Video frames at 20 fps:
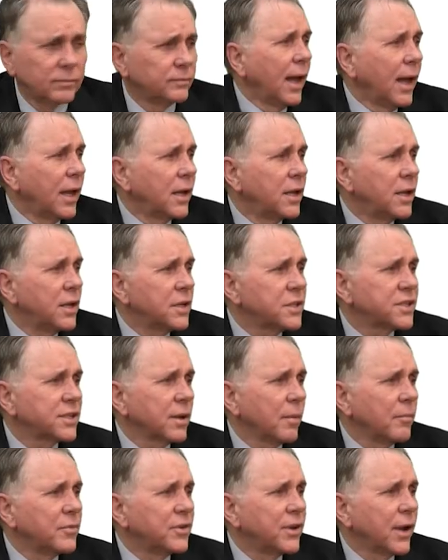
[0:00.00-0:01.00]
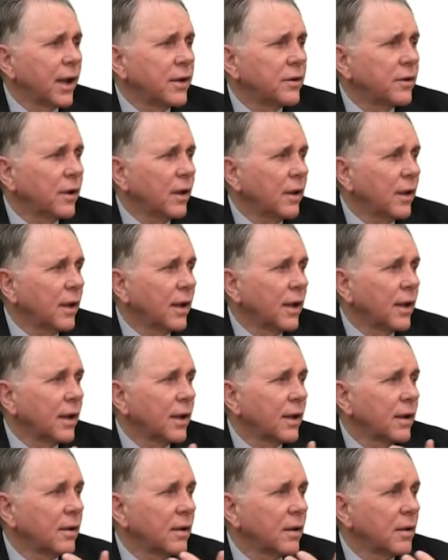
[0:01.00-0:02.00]
And here's some data
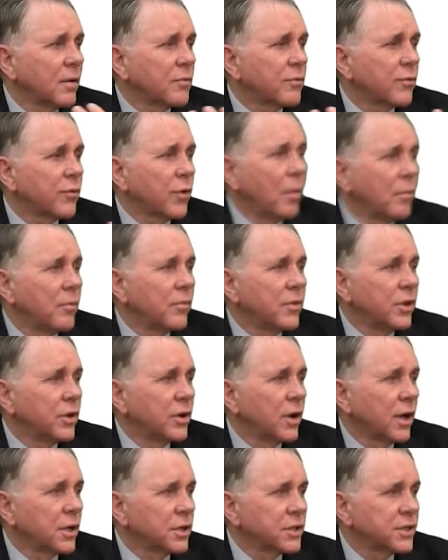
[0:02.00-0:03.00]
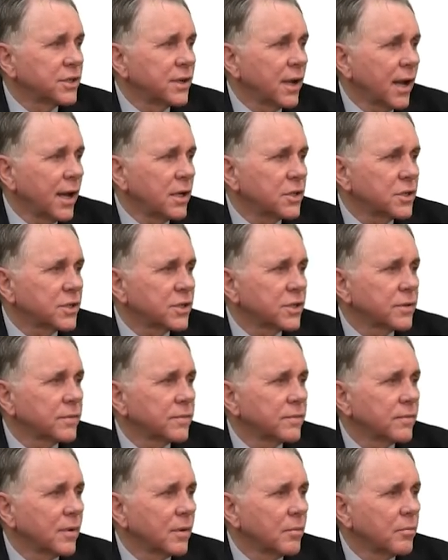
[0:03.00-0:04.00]
uh, from the United
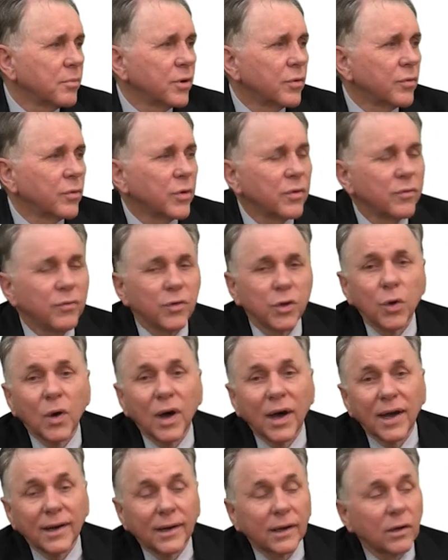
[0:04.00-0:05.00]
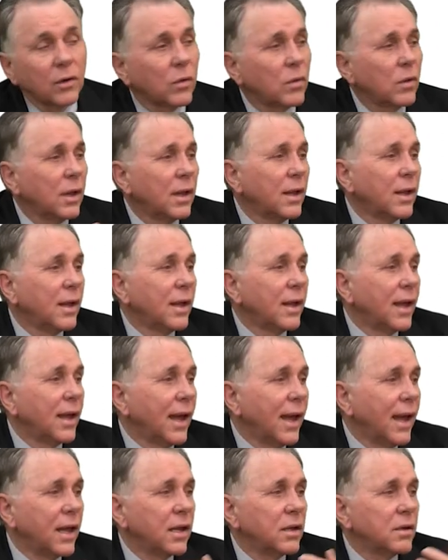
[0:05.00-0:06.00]
States, a bit of a review article,
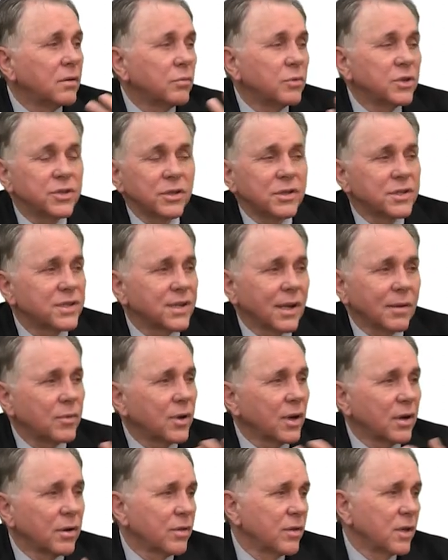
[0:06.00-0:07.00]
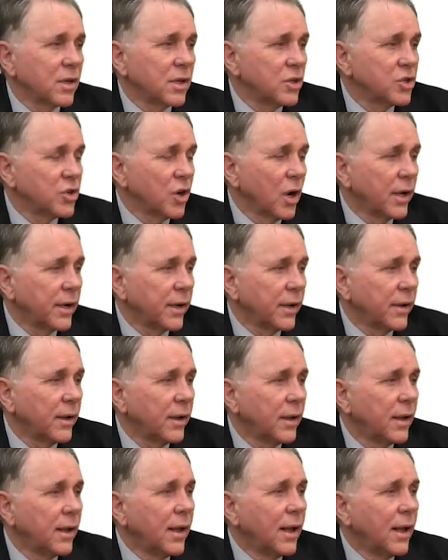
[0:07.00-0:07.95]
and we see the same kind of thing in China.